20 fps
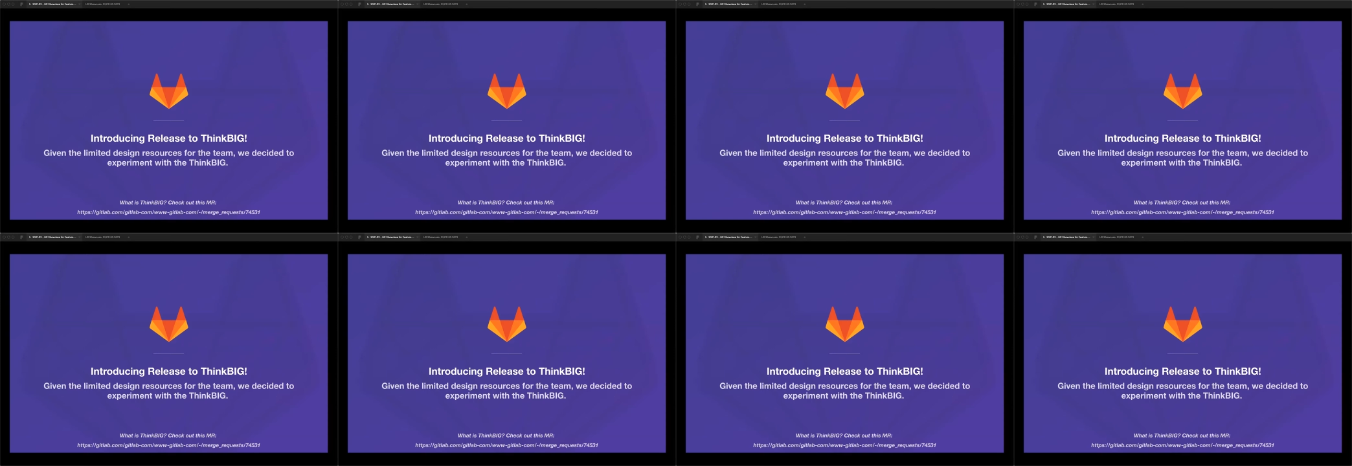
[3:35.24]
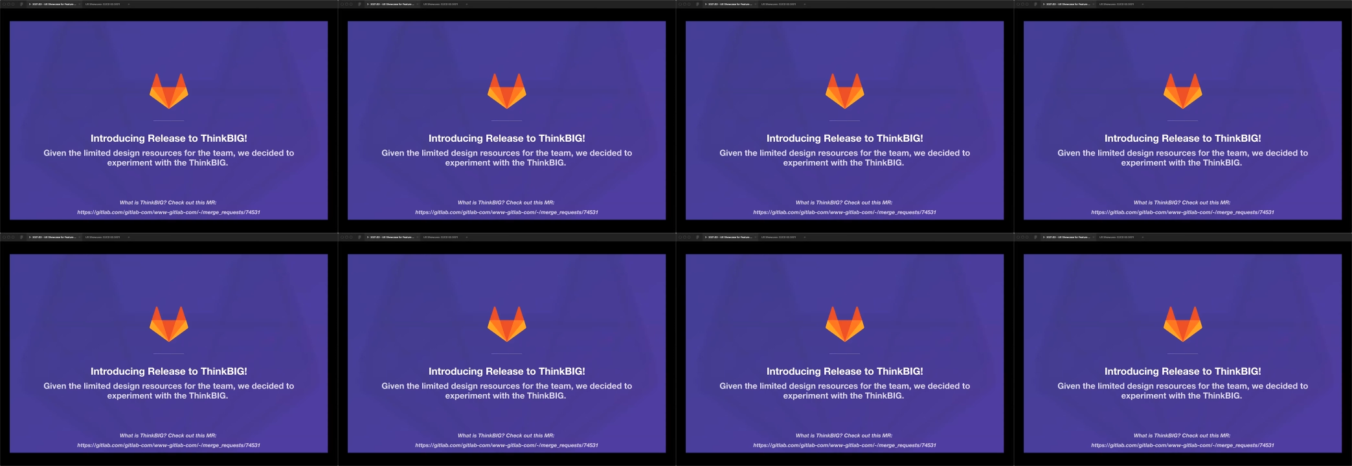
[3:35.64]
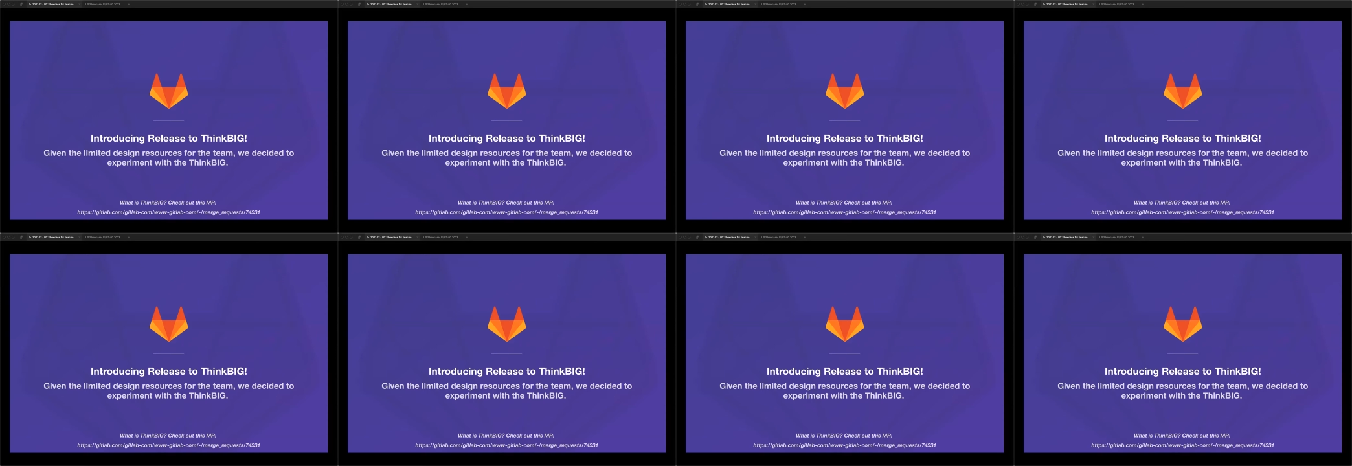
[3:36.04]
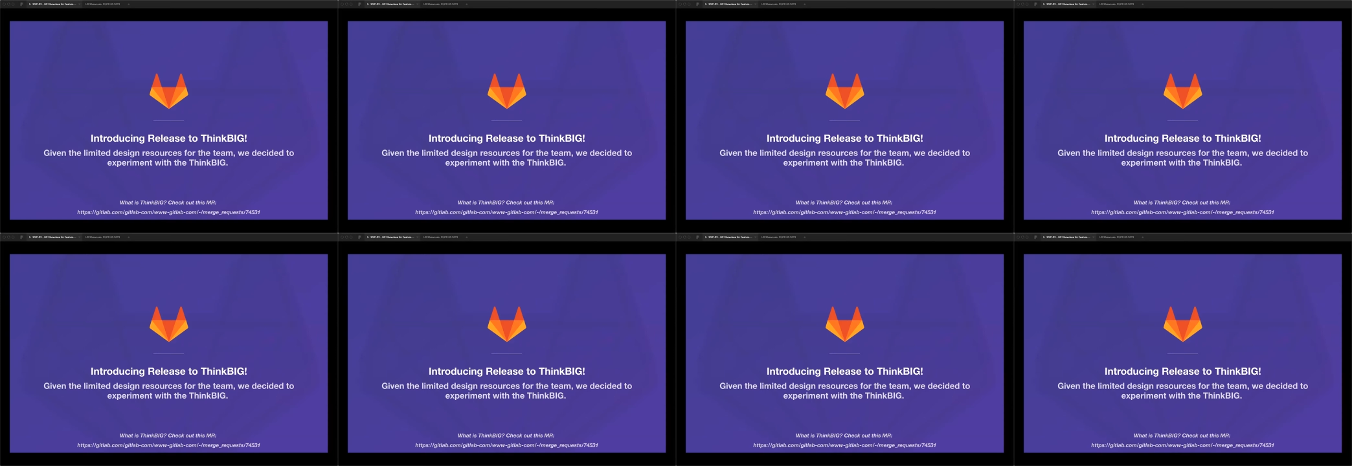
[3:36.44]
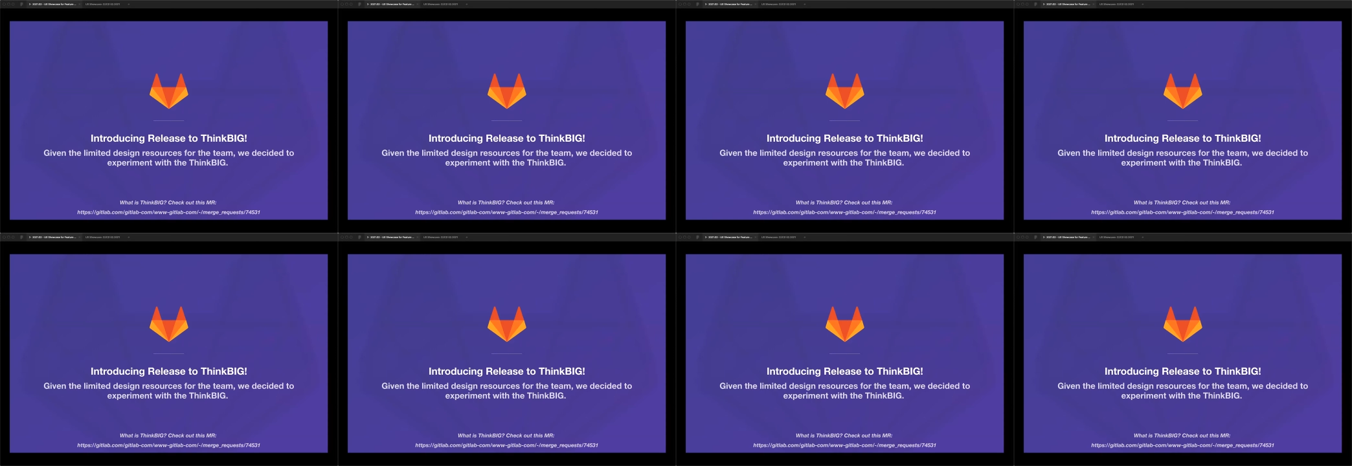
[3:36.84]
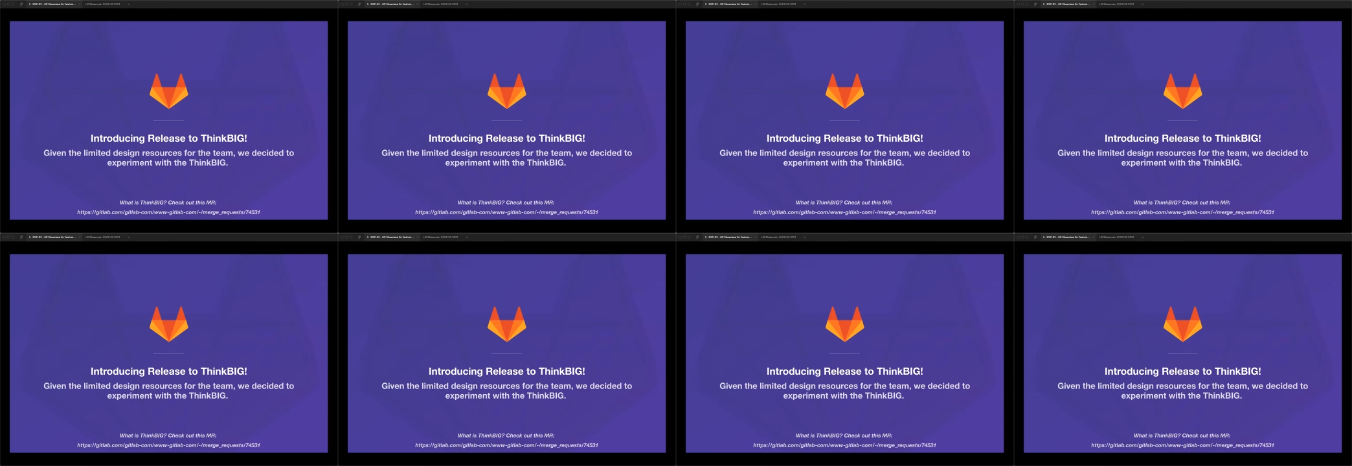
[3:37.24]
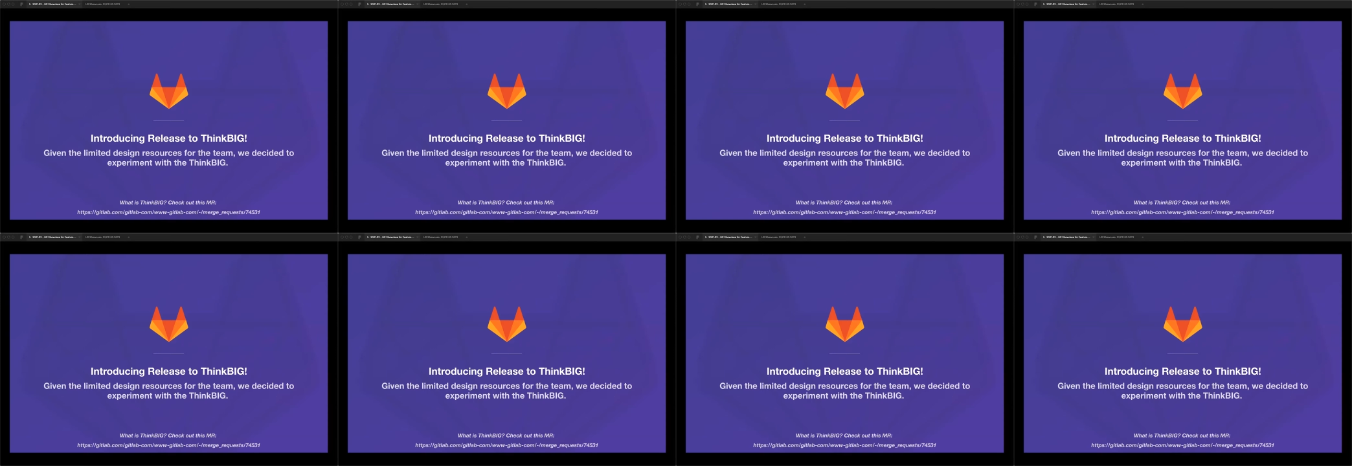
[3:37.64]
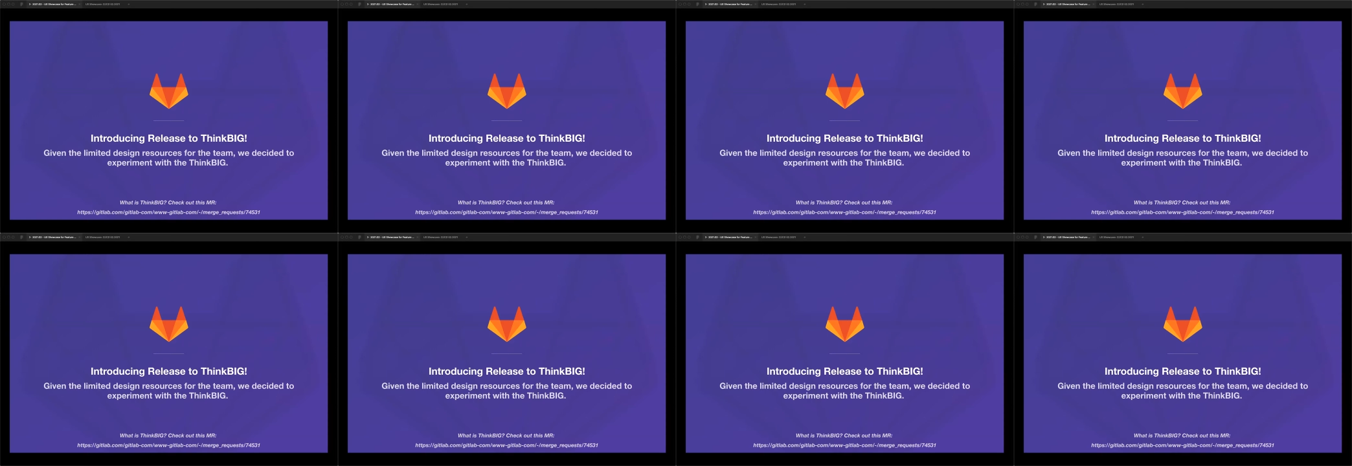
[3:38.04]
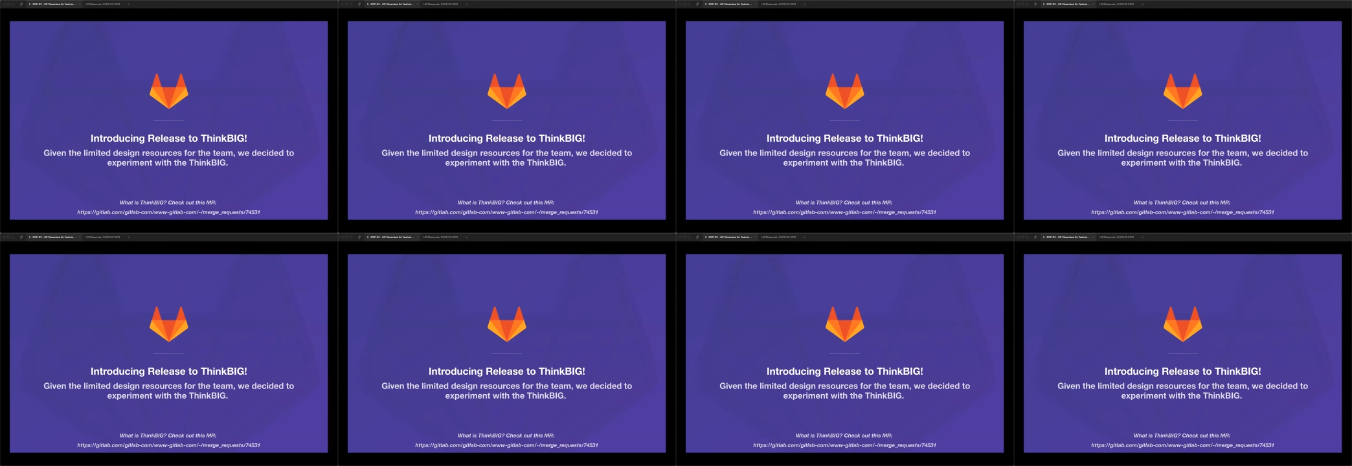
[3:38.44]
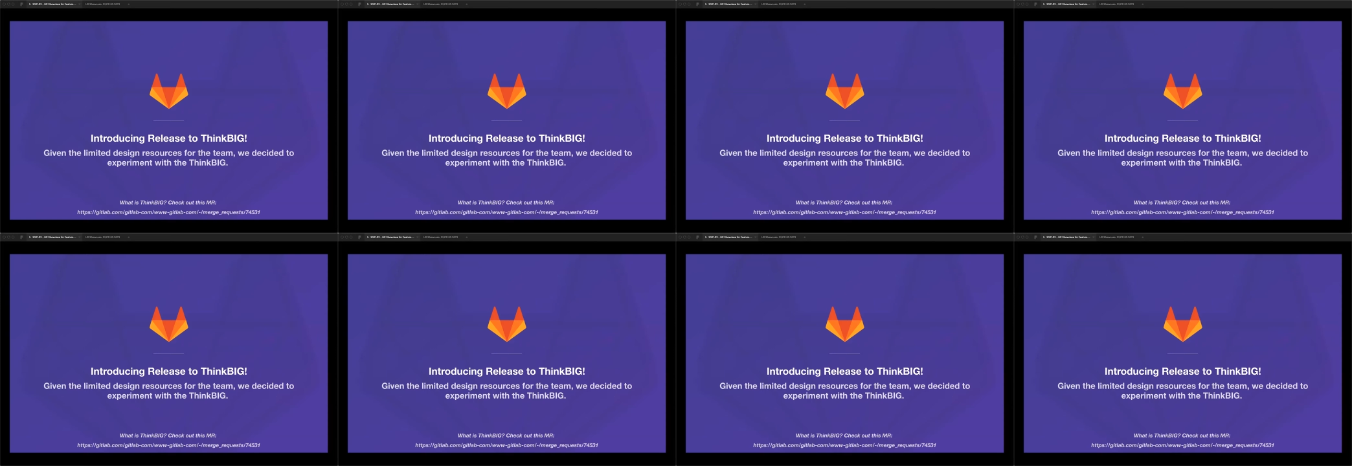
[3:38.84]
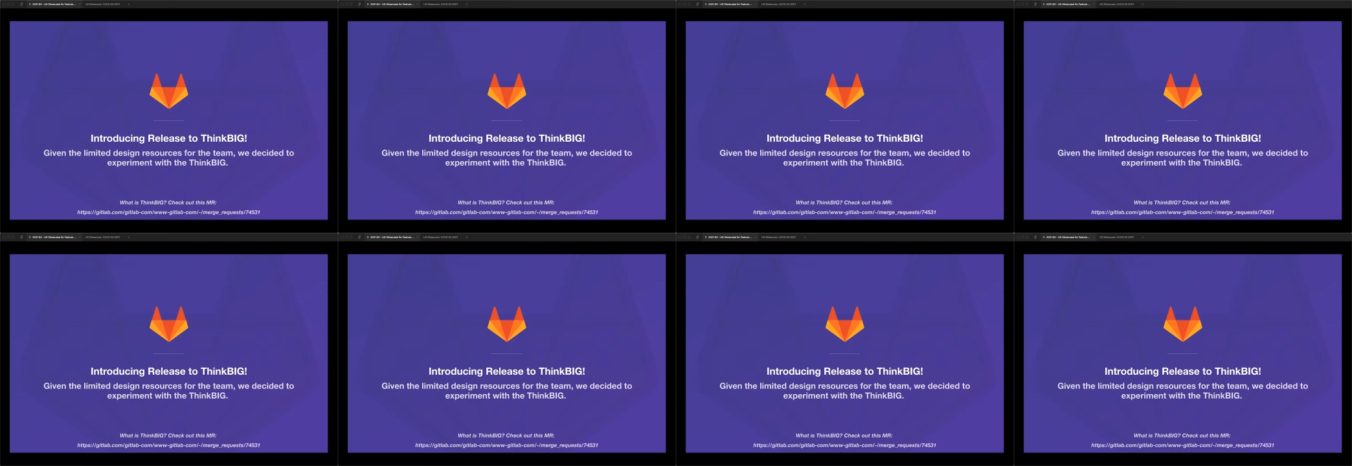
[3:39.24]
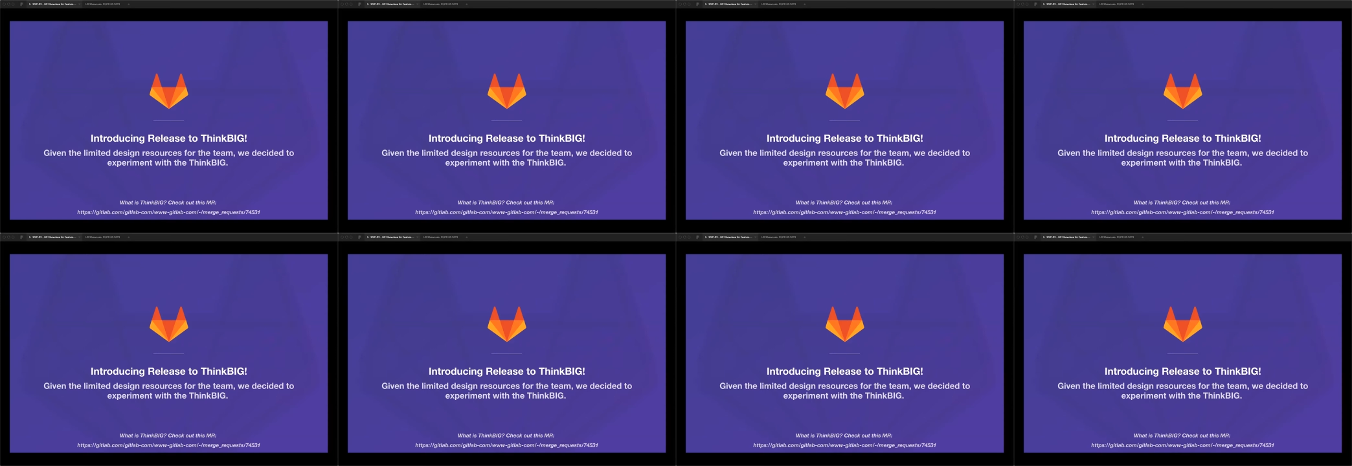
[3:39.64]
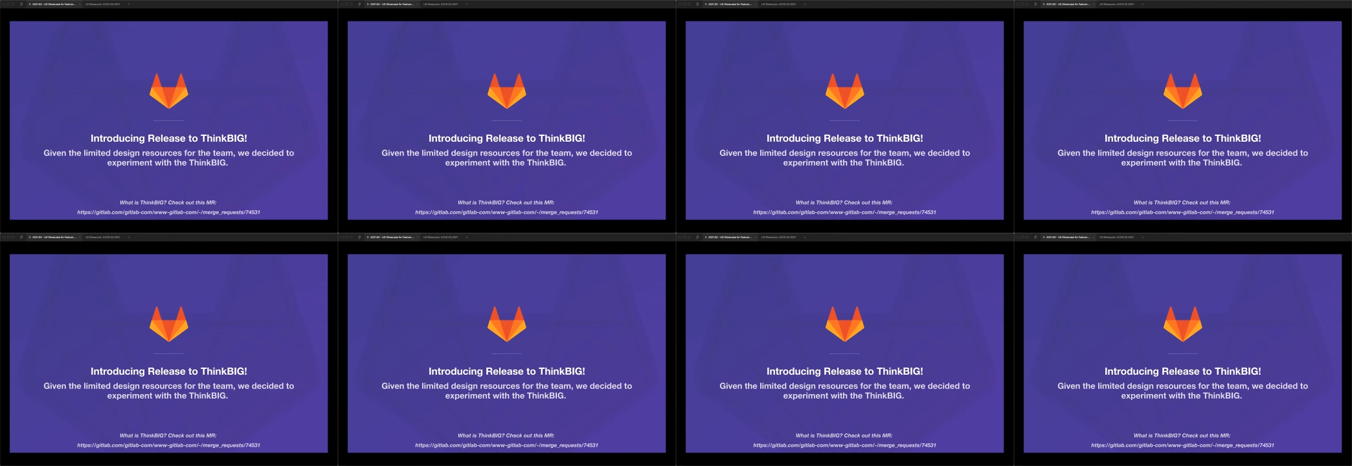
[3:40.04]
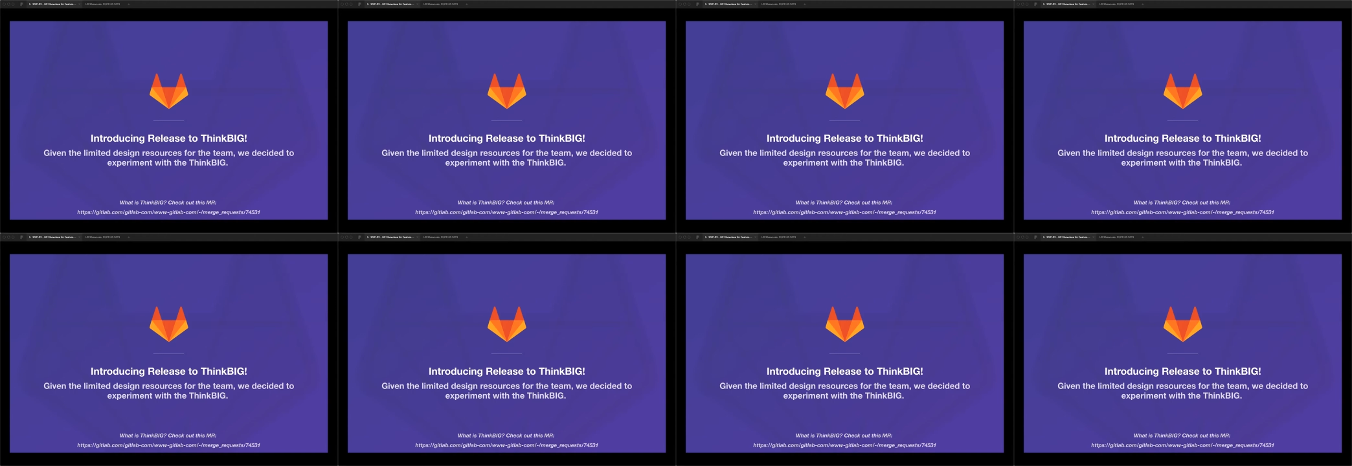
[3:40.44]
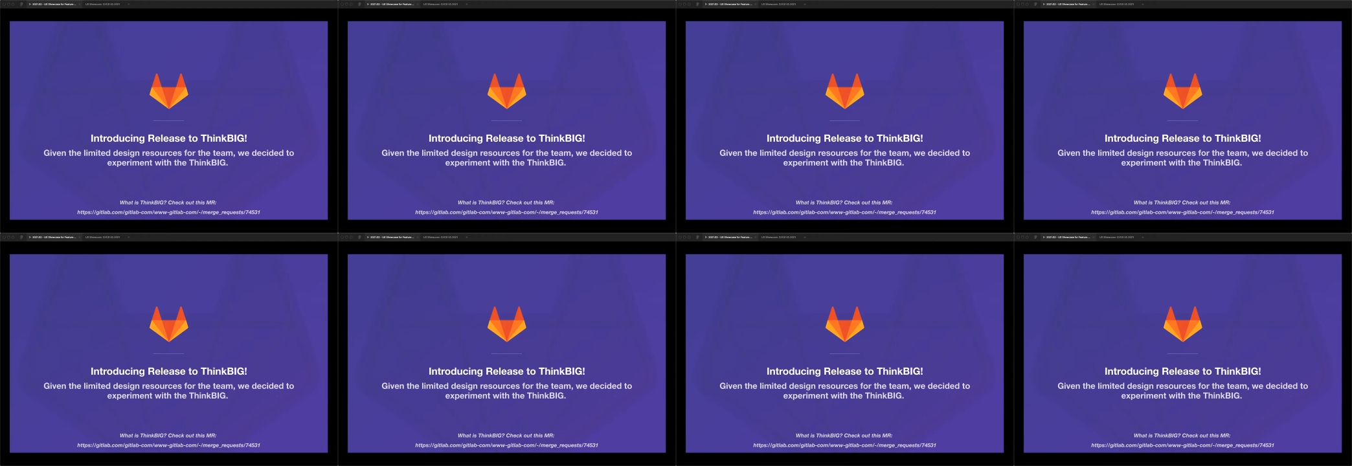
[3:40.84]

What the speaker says: [unreadable: no face in view]